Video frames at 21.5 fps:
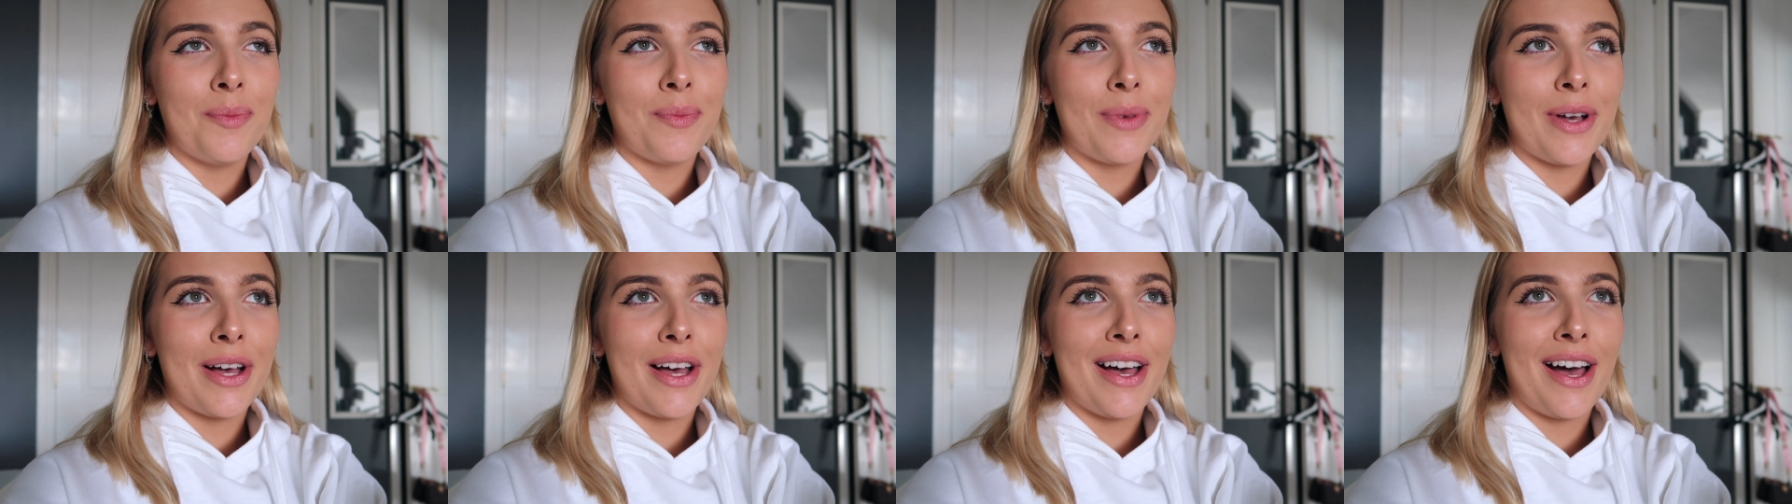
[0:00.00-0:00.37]

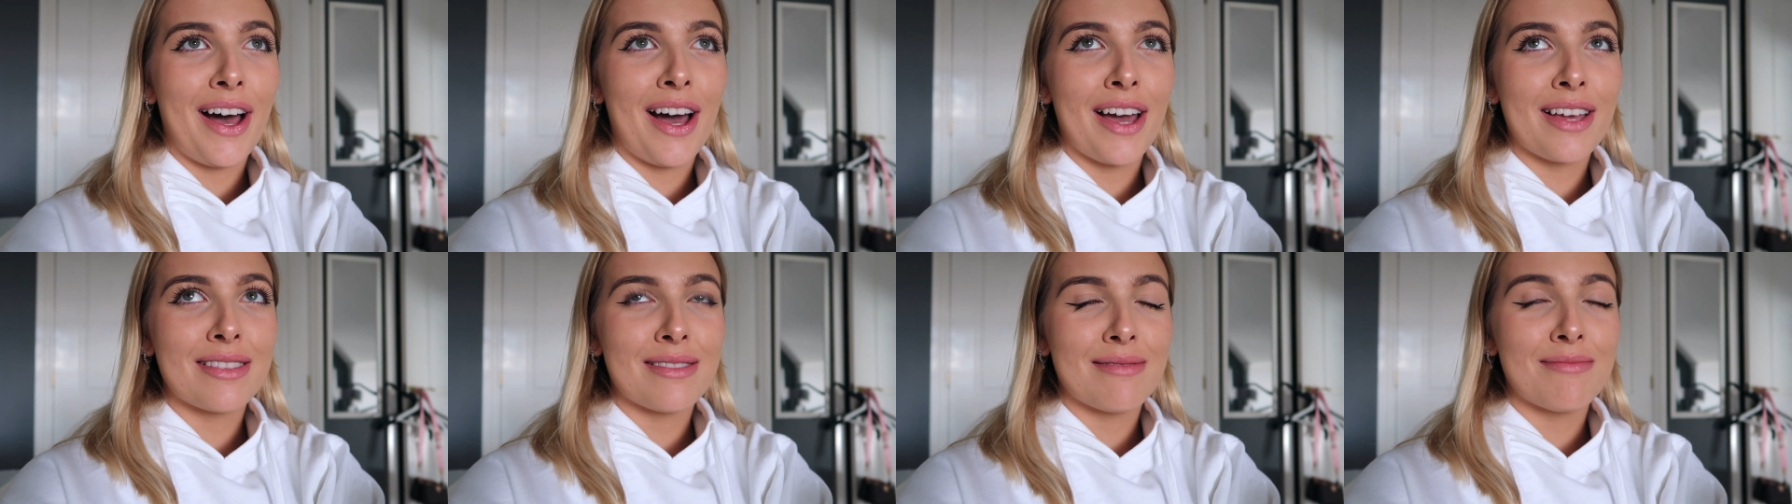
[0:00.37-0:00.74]
but
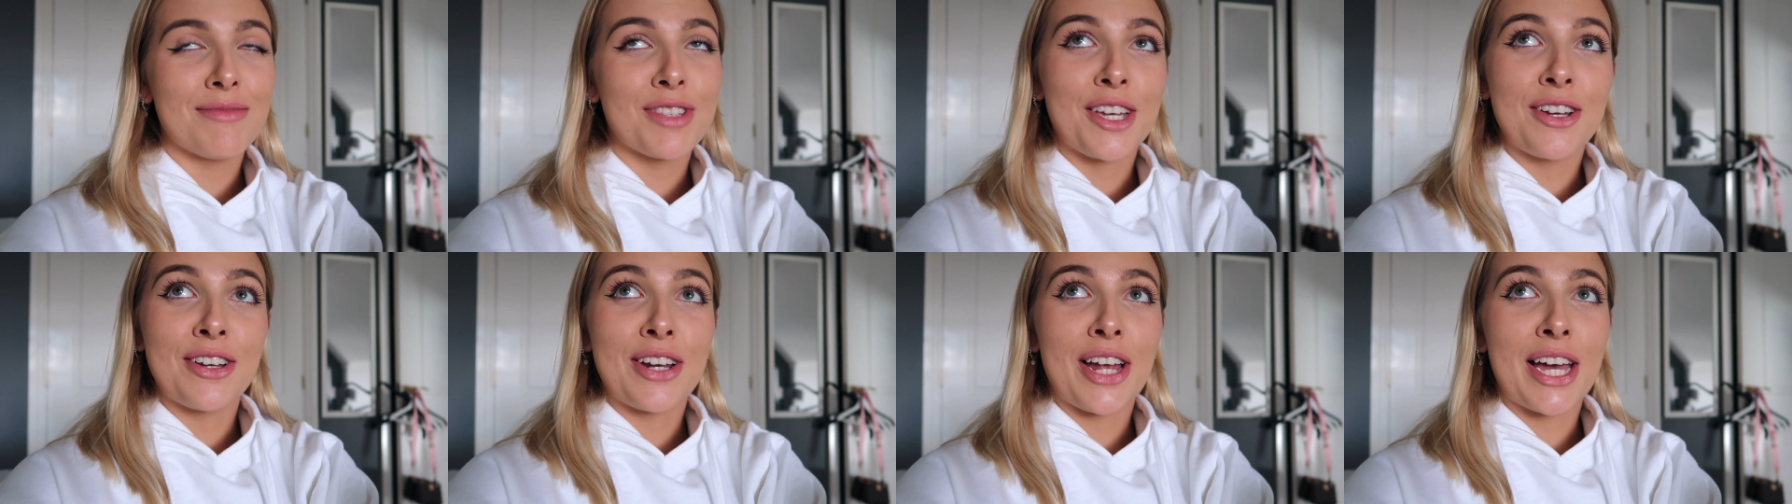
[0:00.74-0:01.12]
I
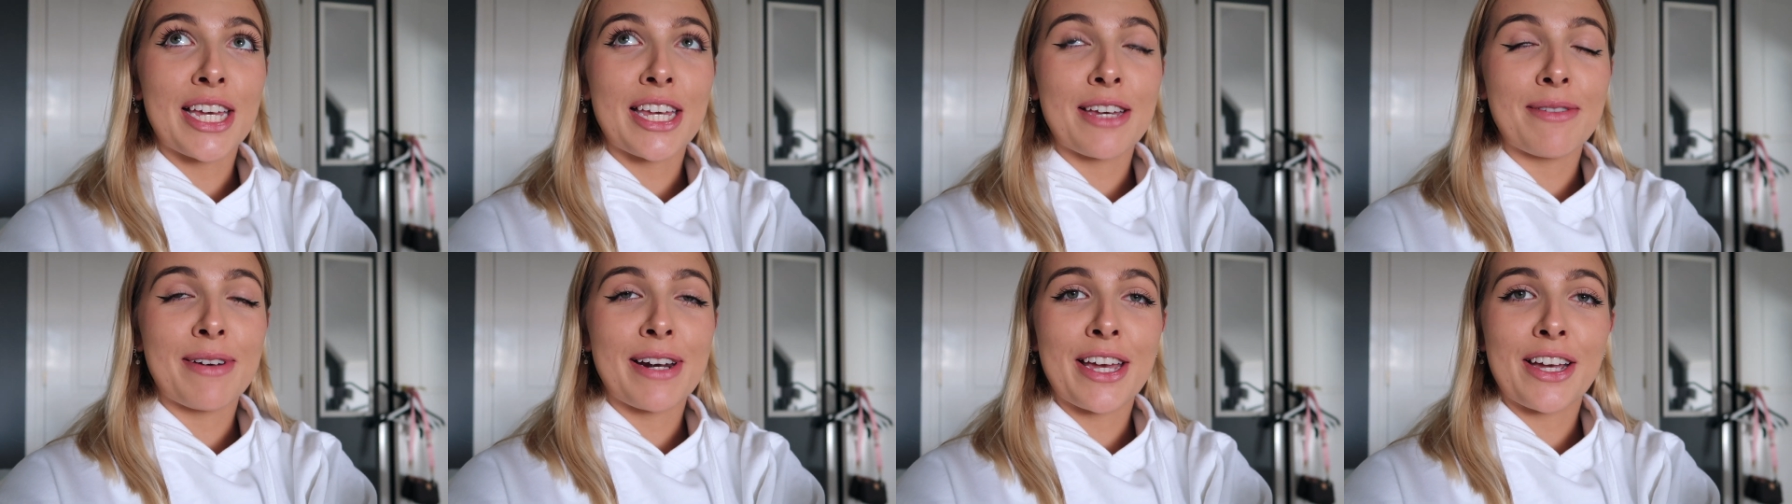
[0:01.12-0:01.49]
do
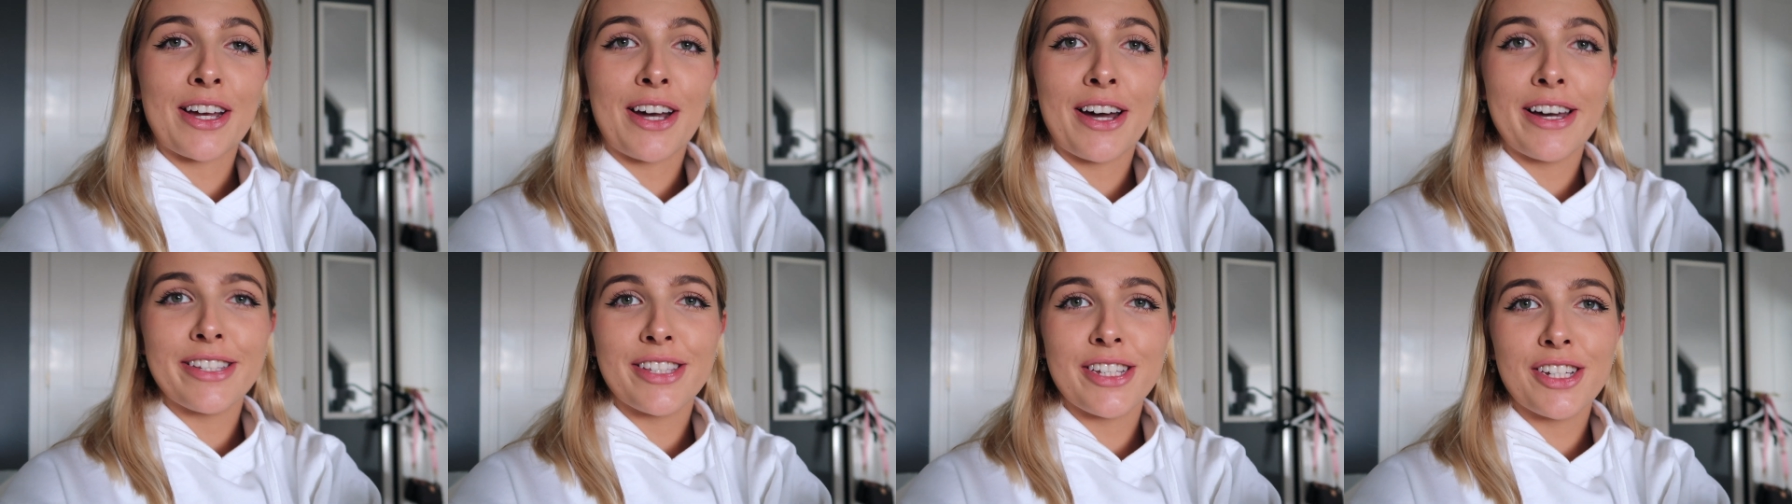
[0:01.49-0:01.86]
like it when I
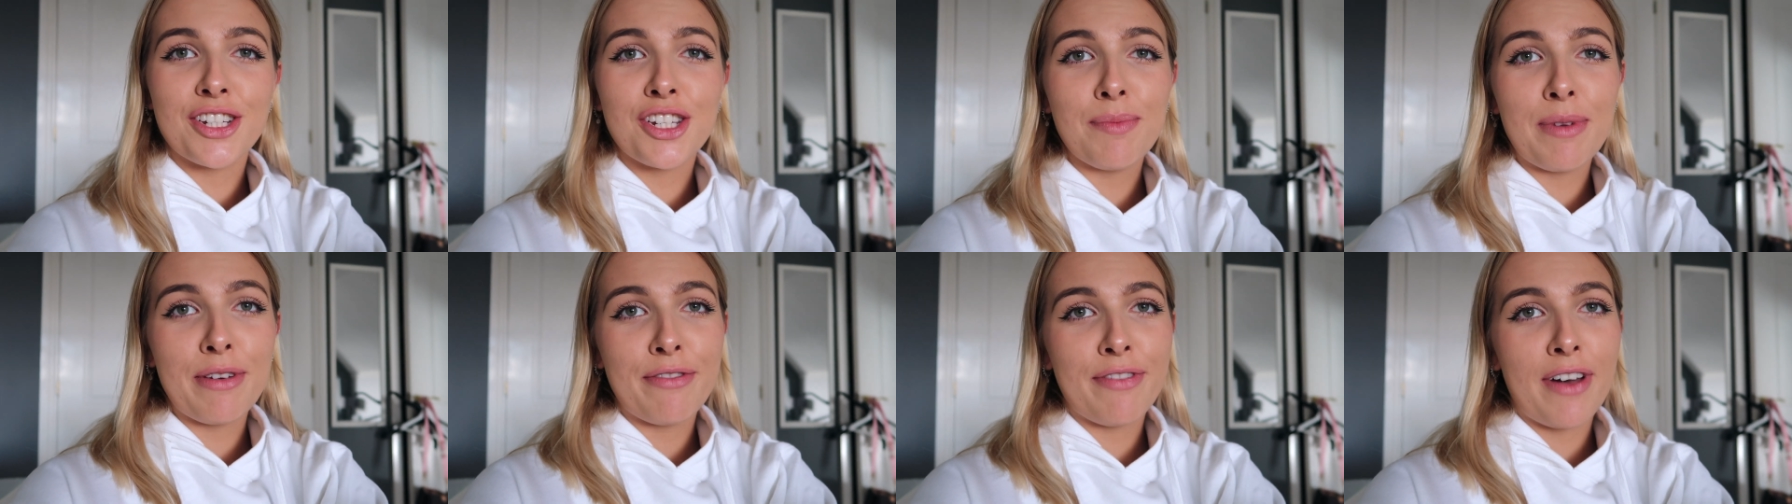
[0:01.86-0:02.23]
go, so it
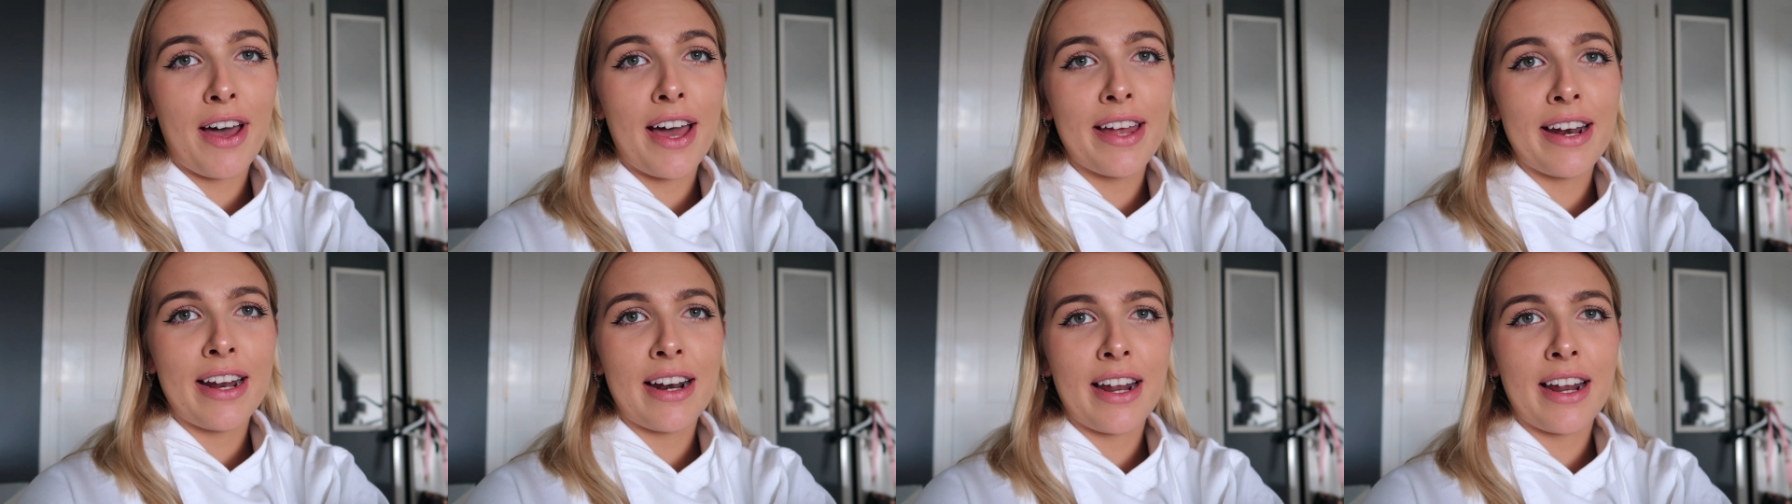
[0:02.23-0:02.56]
should be fun.